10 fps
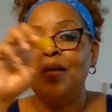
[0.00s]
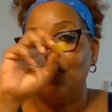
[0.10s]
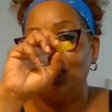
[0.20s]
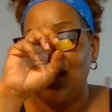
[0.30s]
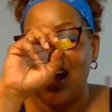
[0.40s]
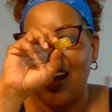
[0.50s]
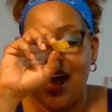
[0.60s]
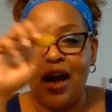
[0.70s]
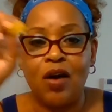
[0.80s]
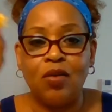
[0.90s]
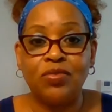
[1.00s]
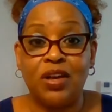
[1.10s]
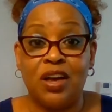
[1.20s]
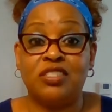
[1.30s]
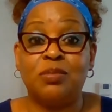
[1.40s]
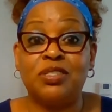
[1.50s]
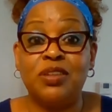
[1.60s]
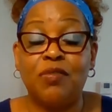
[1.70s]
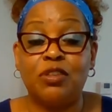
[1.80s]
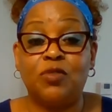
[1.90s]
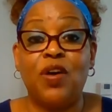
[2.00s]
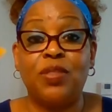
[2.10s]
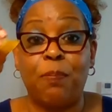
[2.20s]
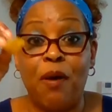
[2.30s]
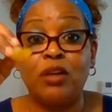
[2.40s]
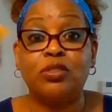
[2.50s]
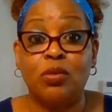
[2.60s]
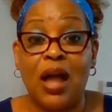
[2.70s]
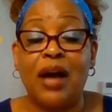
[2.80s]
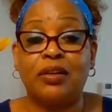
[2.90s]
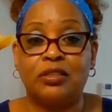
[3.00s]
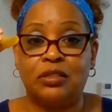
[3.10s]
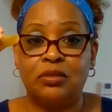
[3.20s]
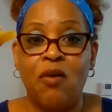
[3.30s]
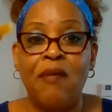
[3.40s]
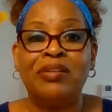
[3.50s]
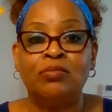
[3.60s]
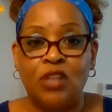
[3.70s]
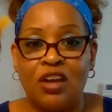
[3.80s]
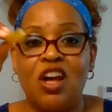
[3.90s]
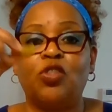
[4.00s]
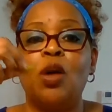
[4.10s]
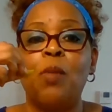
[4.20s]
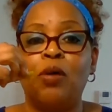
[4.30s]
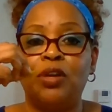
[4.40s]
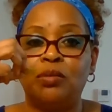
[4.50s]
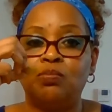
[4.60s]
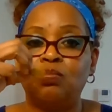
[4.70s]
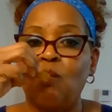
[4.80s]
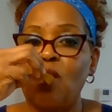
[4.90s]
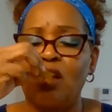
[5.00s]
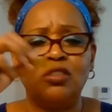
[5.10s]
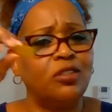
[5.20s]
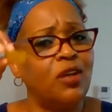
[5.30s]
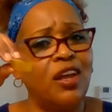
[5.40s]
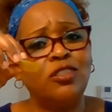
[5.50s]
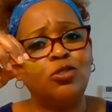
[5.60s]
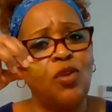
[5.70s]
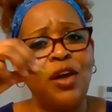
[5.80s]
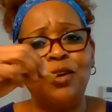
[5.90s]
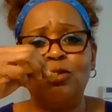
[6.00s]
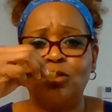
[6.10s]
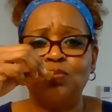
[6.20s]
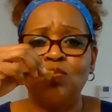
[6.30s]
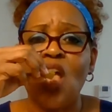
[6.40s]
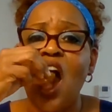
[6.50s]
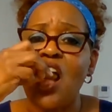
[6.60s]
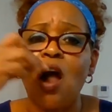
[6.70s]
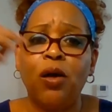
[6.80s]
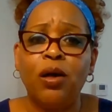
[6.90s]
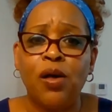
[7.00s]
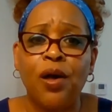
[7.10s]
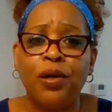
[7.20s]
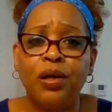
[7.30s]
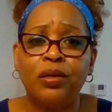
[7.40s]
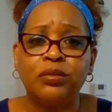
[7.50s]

Then I called the customer service for the parcel lockers. I got them on it. She said, that's strange. But